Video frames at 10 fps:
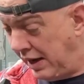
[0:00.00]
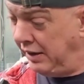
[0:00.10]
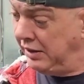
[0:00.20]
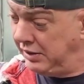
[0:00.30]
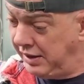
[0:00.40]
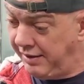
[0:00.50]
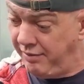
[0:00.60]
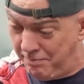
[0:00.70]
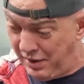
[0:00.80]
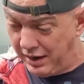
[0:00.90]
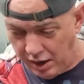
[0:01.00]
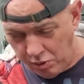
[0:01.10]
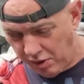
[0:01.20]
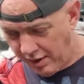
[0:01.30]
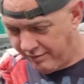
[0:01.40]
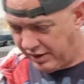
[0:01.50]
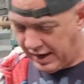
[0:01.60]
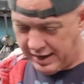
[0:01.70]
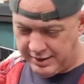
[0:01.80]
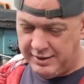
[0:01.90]
there. There's an even bigger hole over
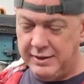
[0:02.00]
there.